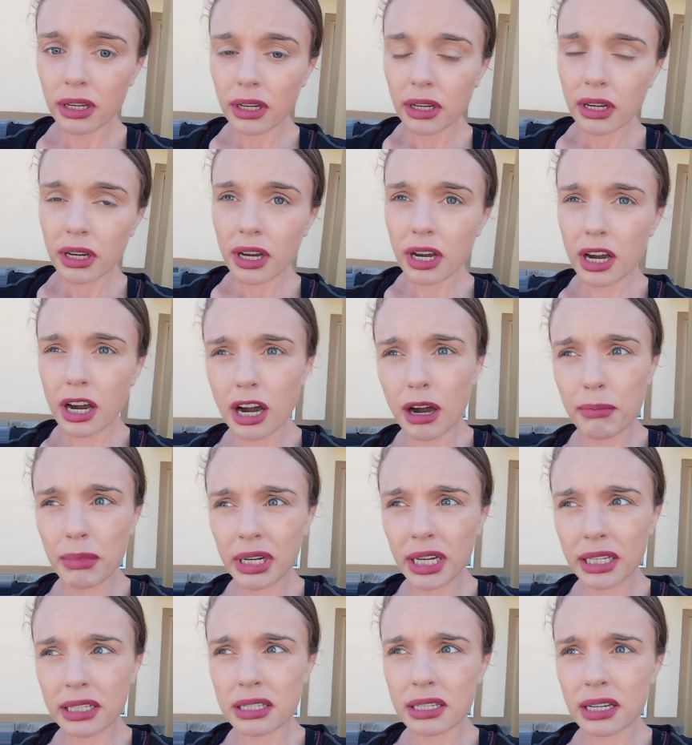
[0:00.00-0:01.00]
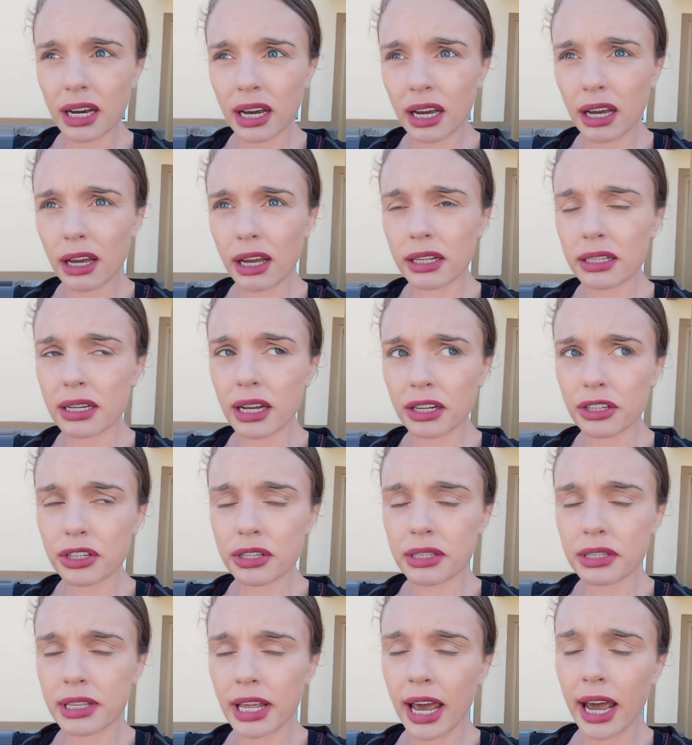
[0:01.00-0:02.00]
And it's not
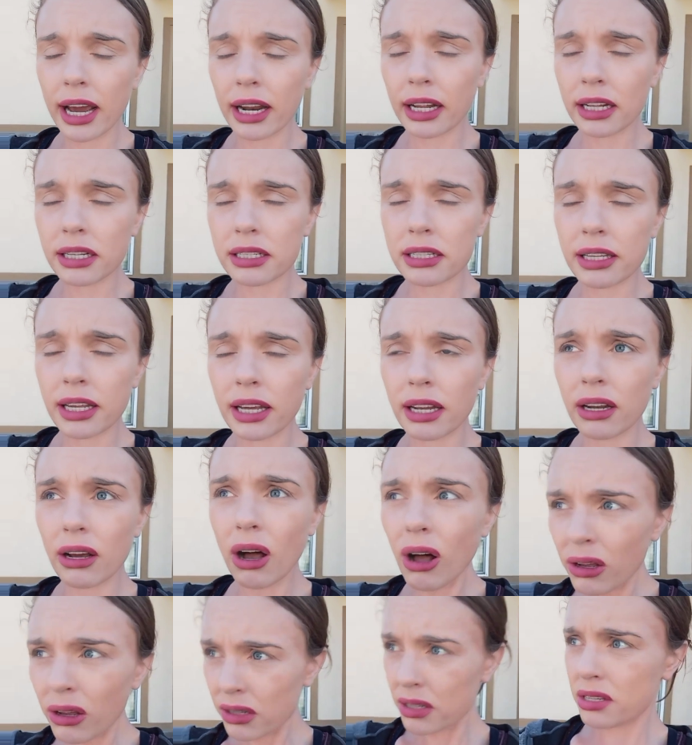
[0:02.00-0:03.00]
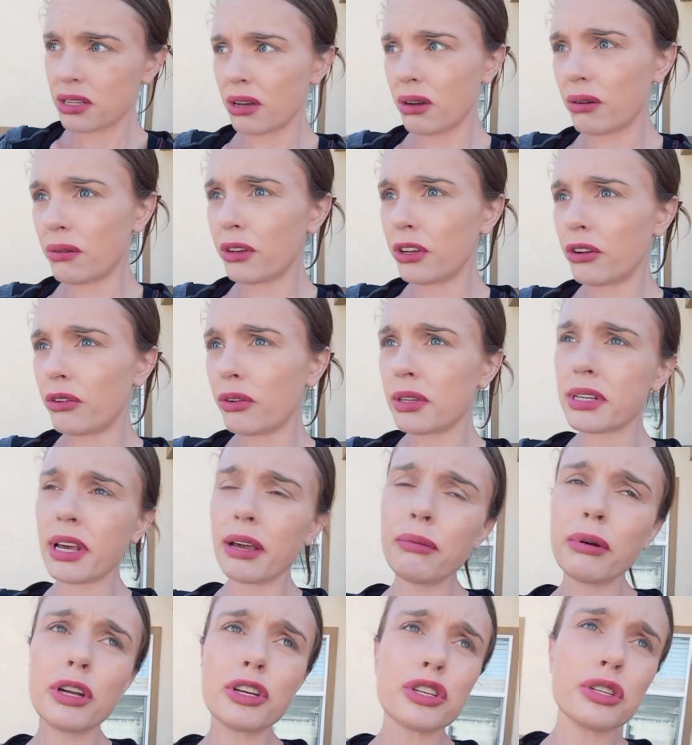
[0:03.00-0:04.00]
just that. It's that also, because I
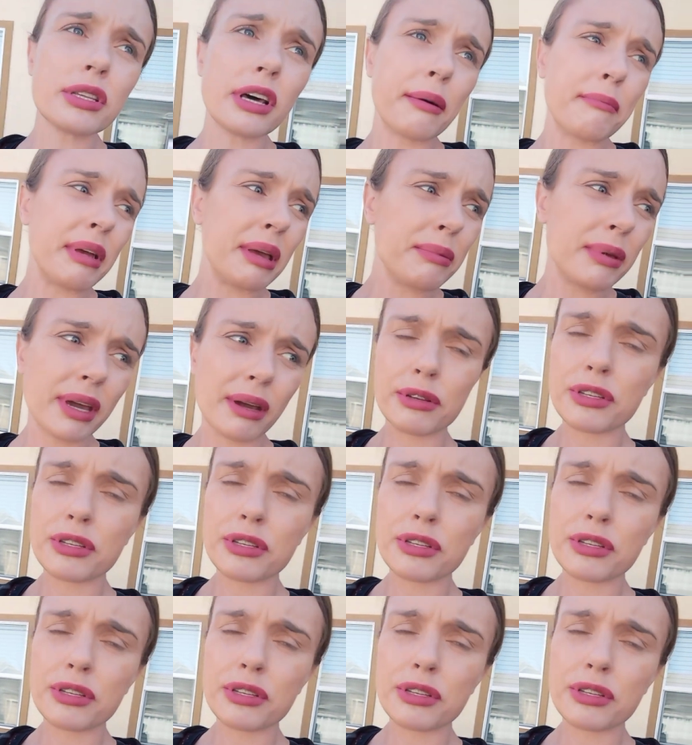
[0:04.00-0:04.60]
would have just thought maybe I was